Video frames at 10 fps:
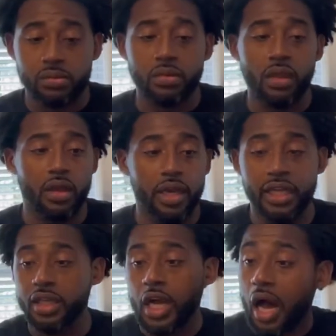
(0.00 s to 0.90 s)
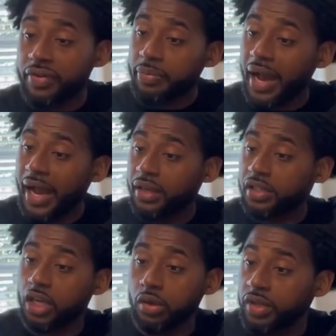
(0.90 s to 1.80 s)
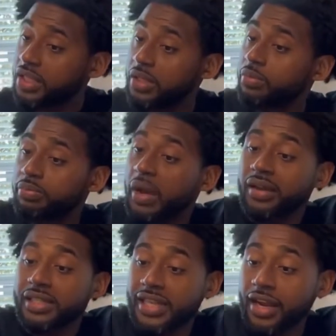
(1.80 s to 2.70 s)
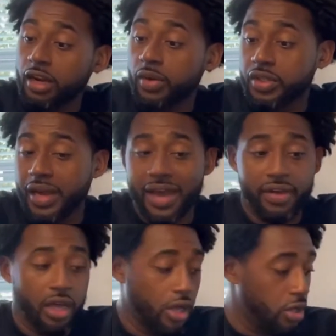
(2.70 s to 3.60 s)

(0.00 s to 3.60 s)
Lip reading: in the coffee pot. So this is about standard what you have at home.